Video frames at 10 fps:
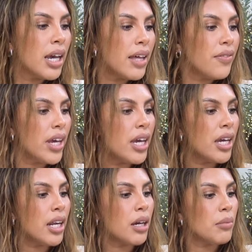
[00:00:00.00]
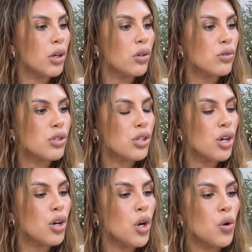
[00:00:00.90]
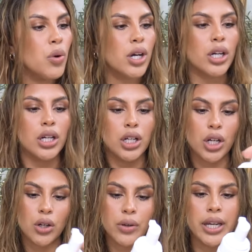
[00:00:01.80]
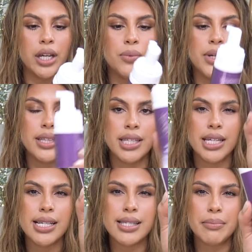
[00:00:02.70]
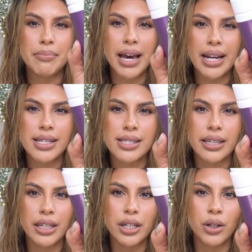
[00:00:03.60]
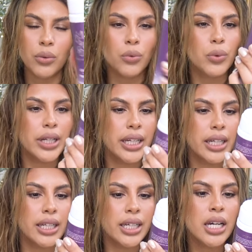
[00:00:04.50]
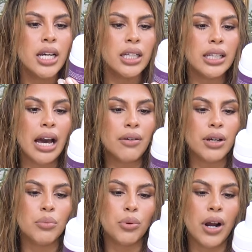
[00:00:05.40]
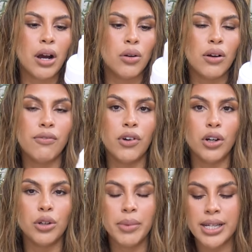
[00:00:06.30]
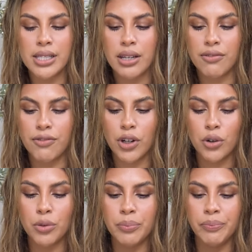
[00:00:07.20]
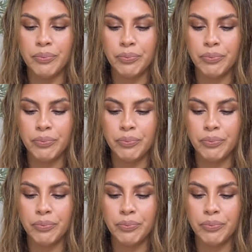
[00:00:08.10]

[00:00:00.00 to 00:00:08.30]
And then I'm also gonna go in with this Madison Reed Loud and Proud Volumizing Foam.